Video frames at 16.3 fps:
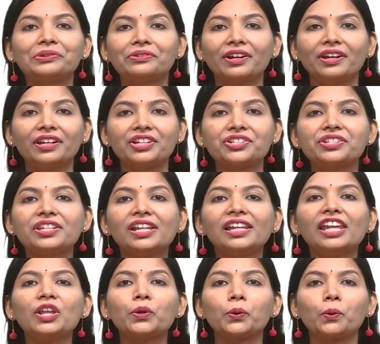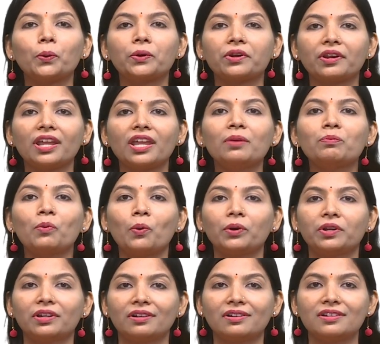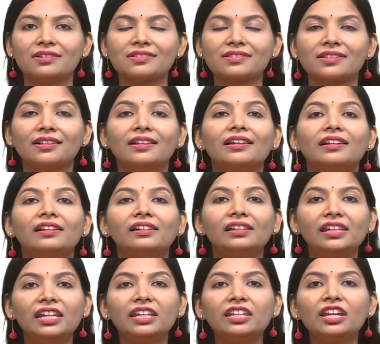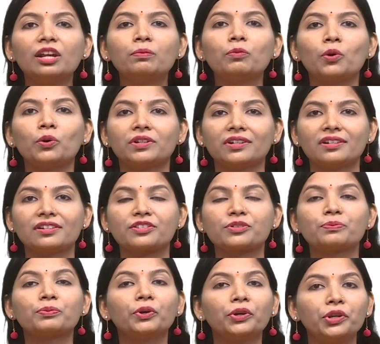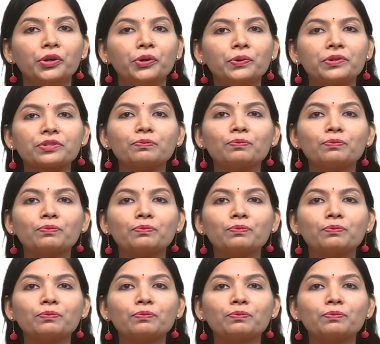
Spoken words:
traditionally rotary motors, linear motors produce